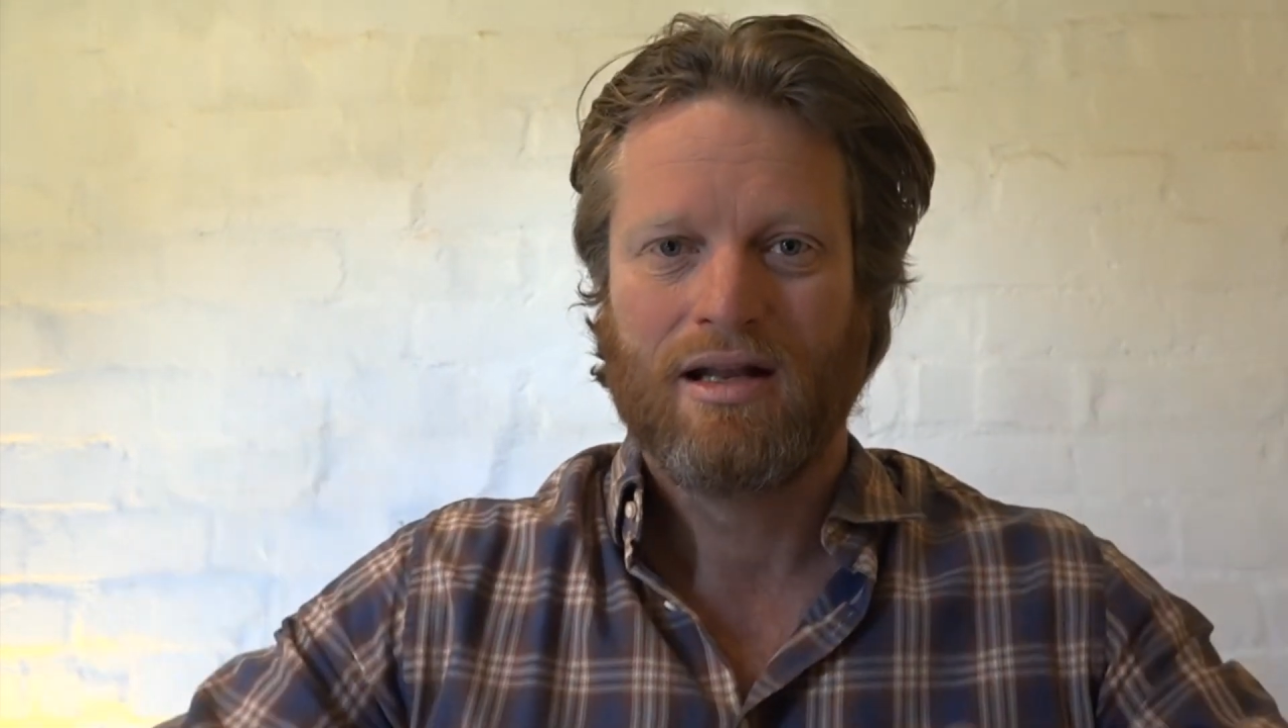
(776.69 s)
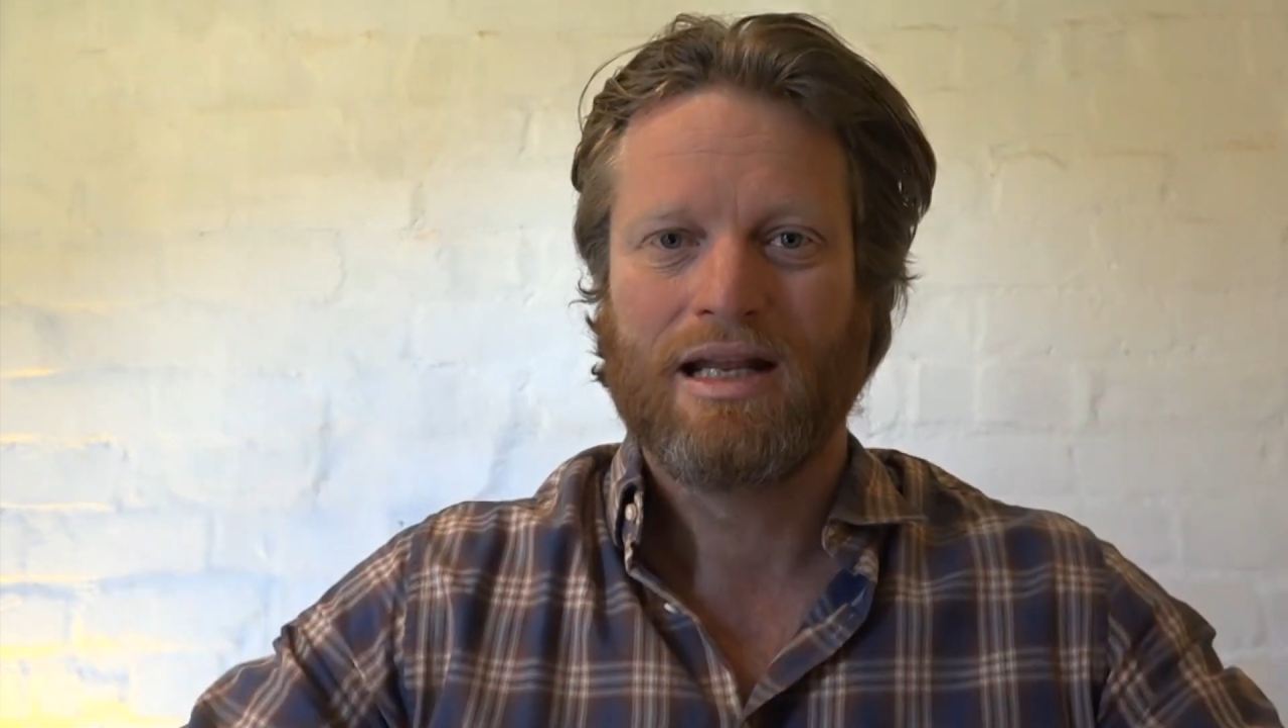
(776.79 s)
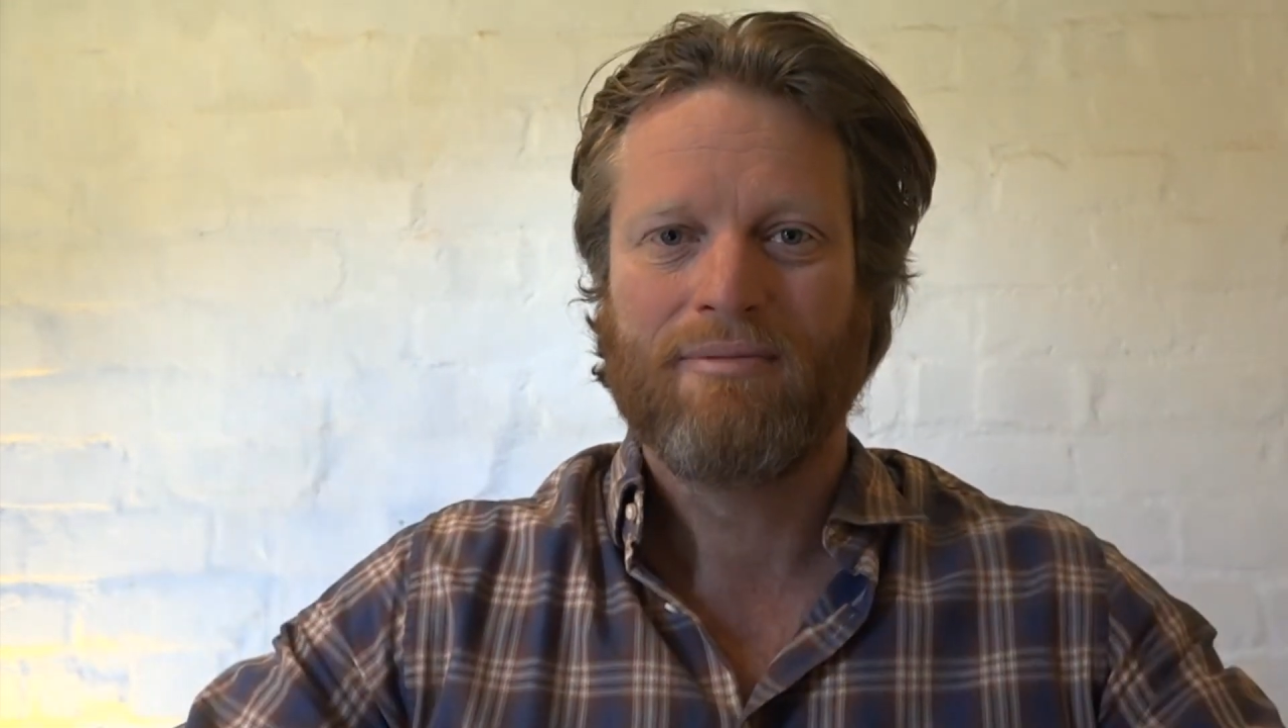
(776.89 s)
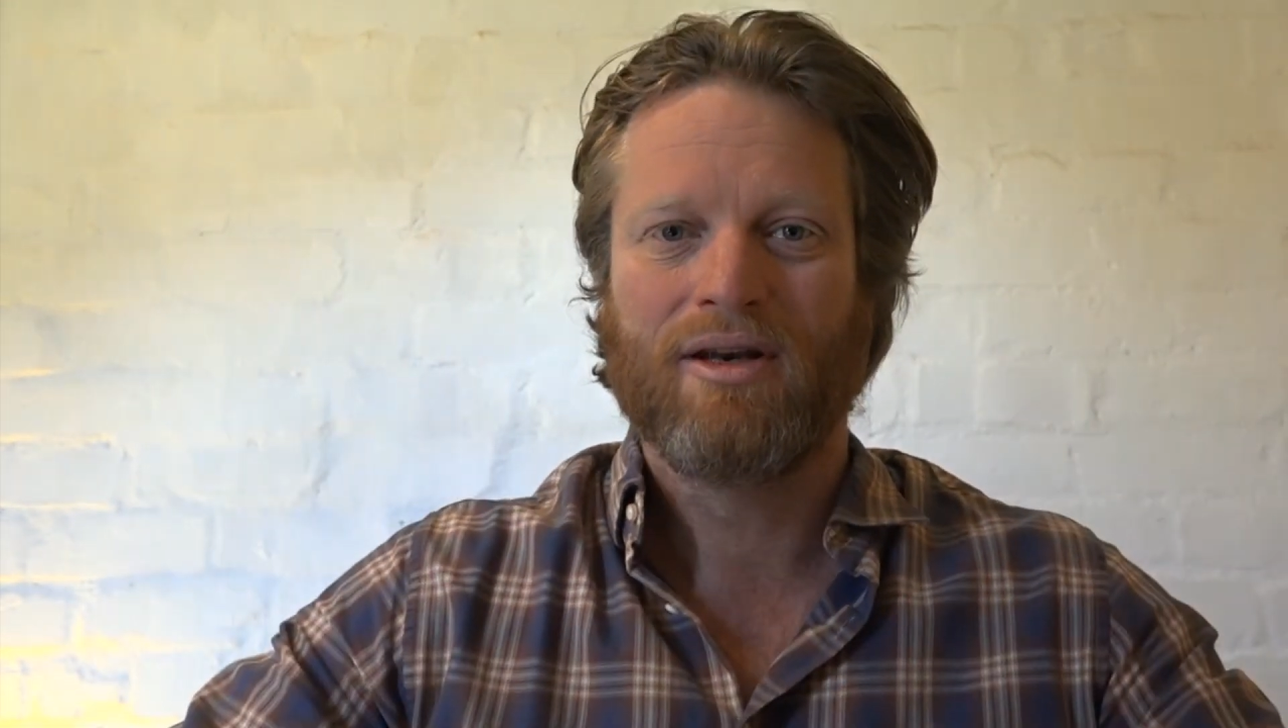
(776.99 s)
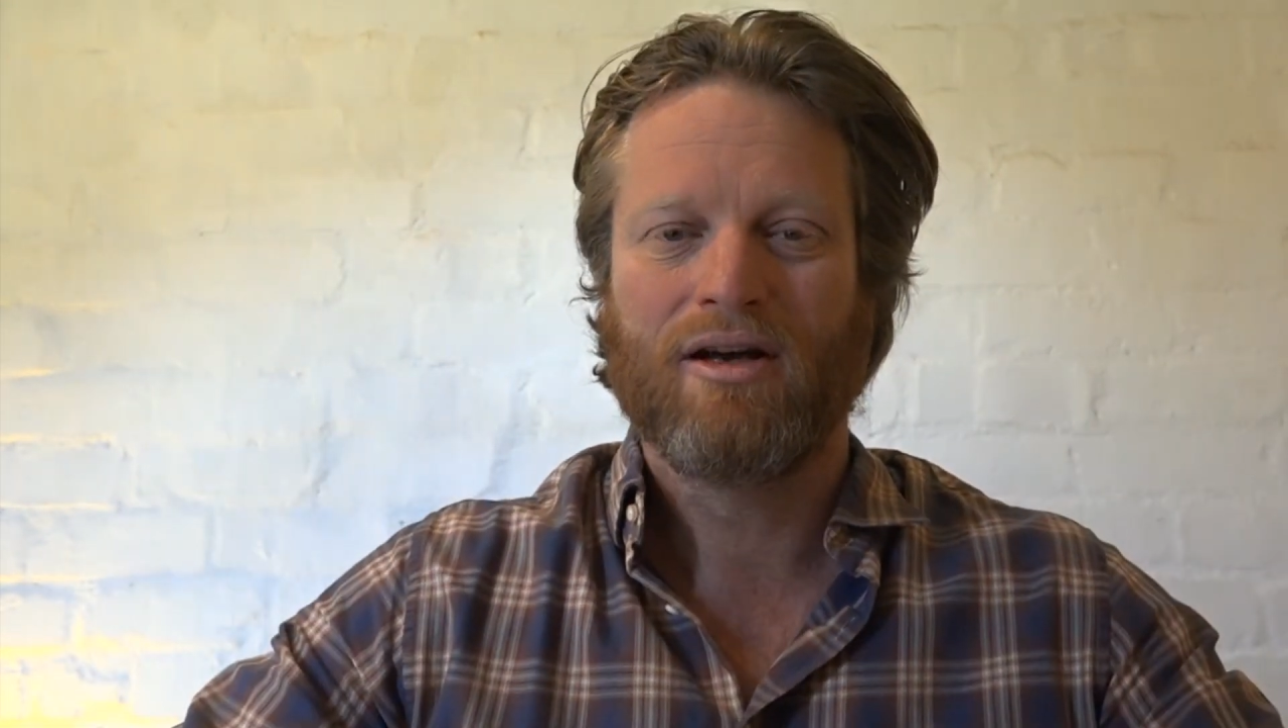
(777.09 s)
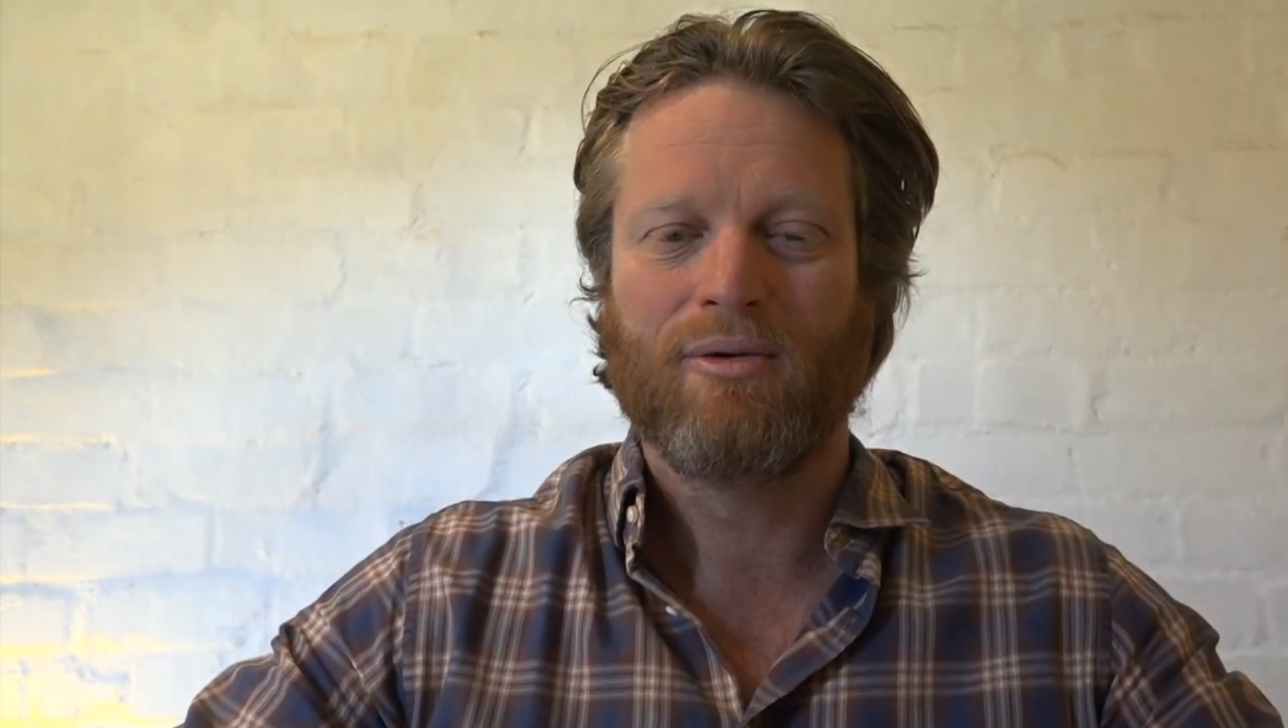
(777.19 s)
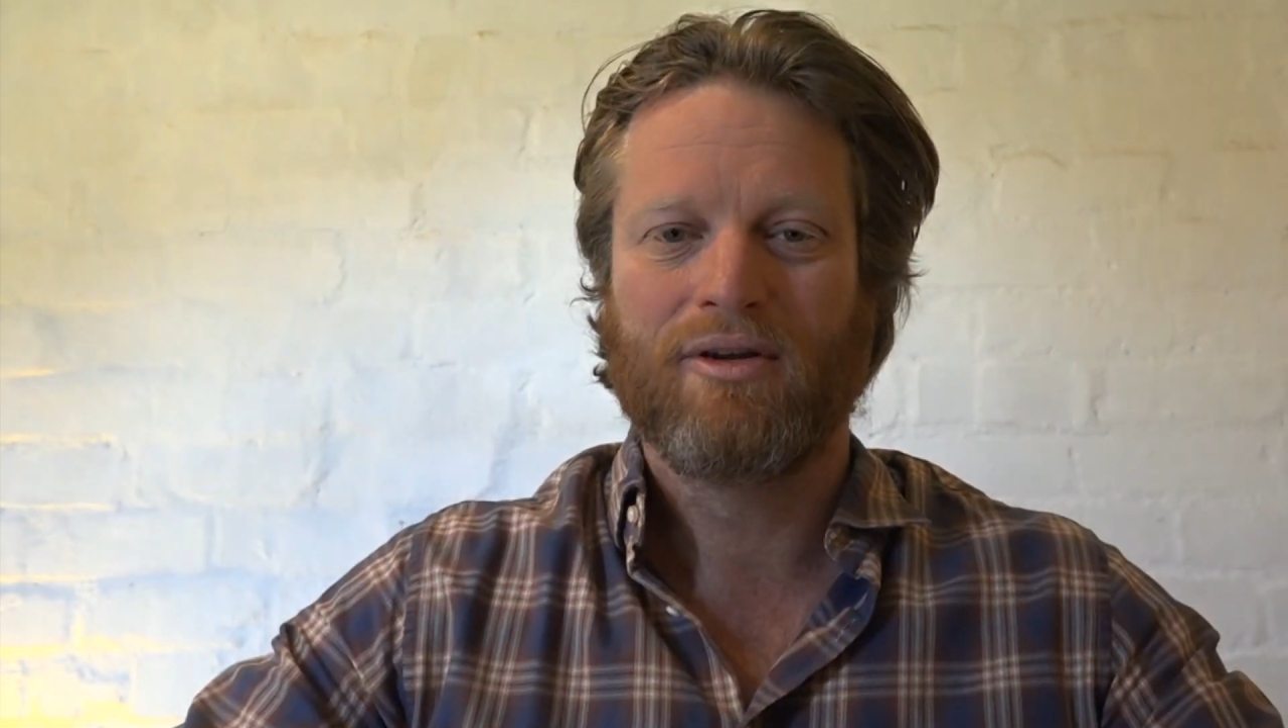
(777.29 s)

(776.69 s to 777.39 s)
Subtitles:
Let me know